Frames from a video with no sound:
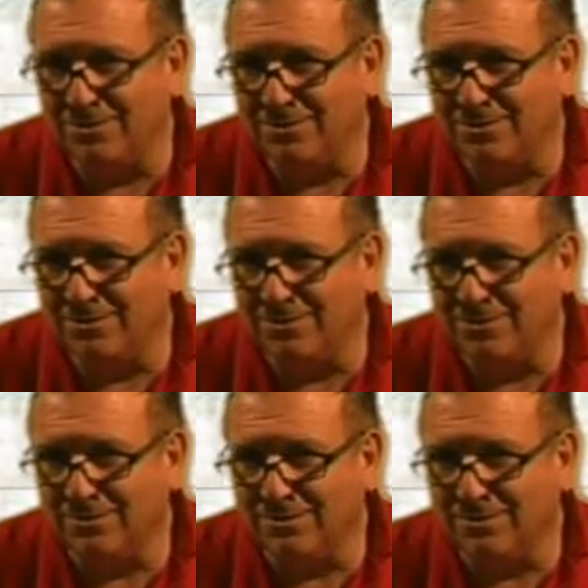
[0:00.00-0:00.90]

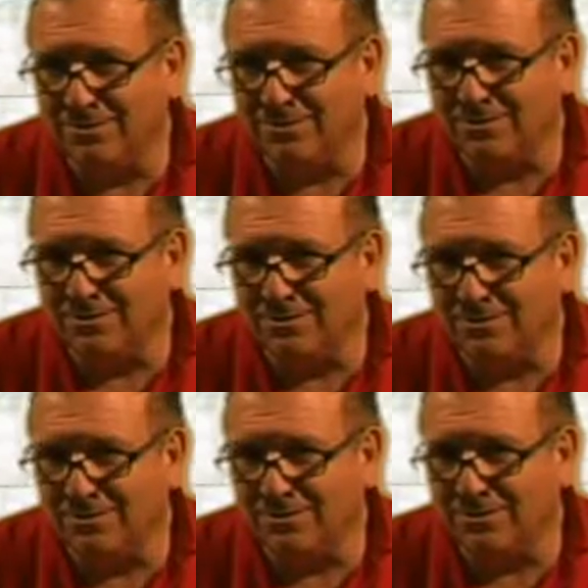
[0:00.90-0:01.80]
Nobody speaks.